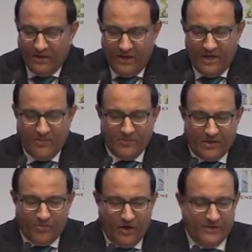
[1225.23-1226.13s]
aimed
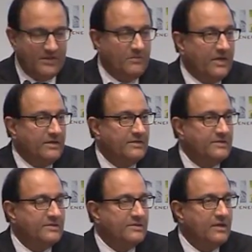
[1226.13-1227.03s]
at
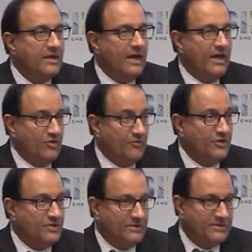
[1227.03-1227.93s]
policymakers and
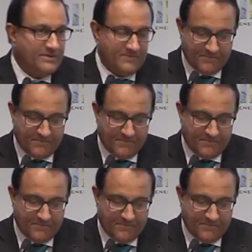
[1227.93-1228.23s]
officials.